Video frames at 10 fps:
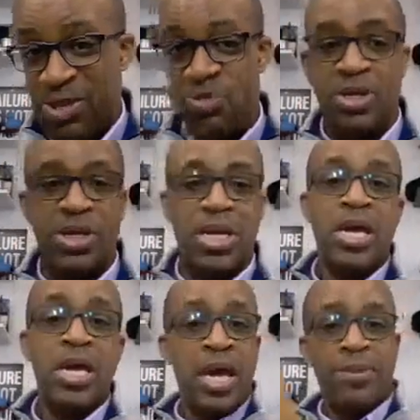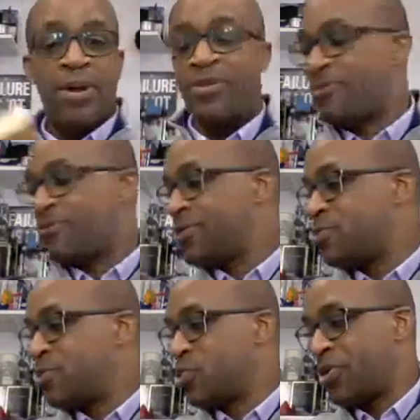responsibility and about the
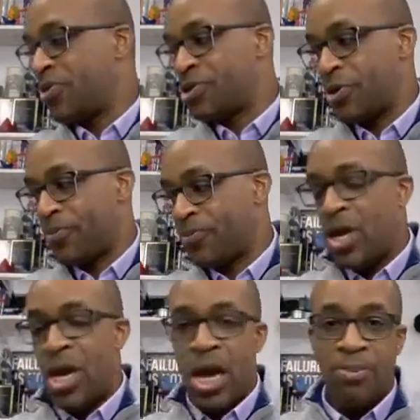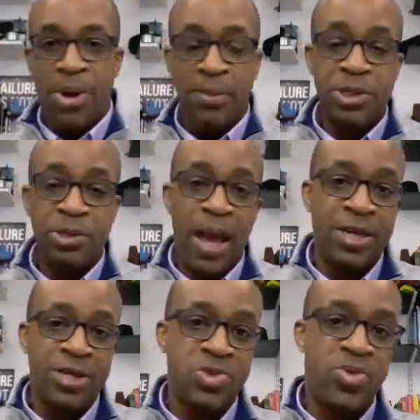differences between the two. Published
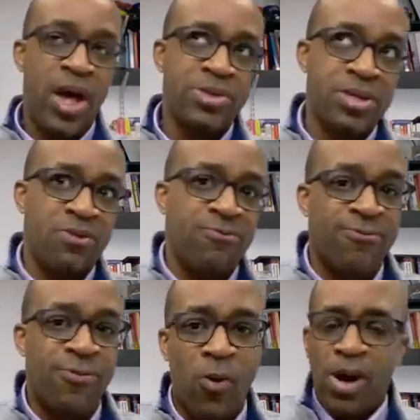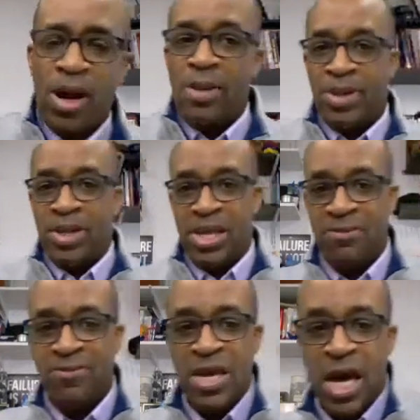back in 2004, I
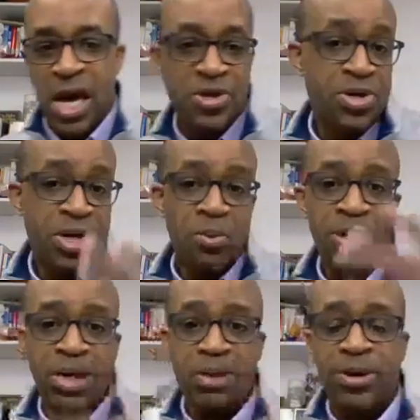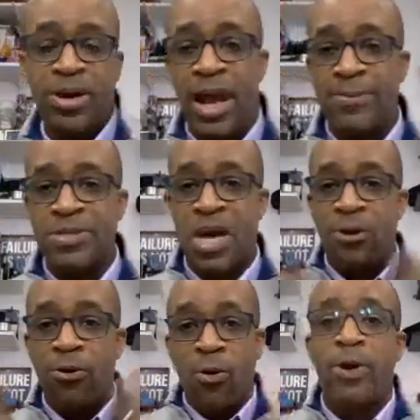believe. You can go and pick it up on
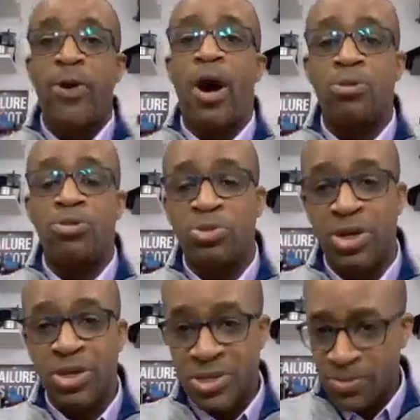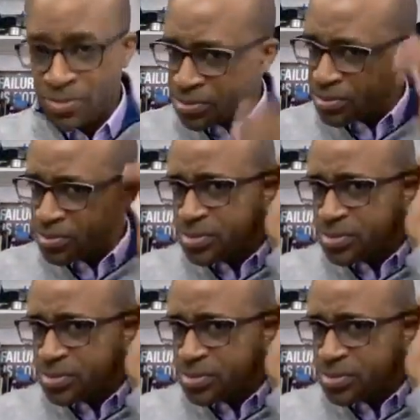Amazon or on Audible Books.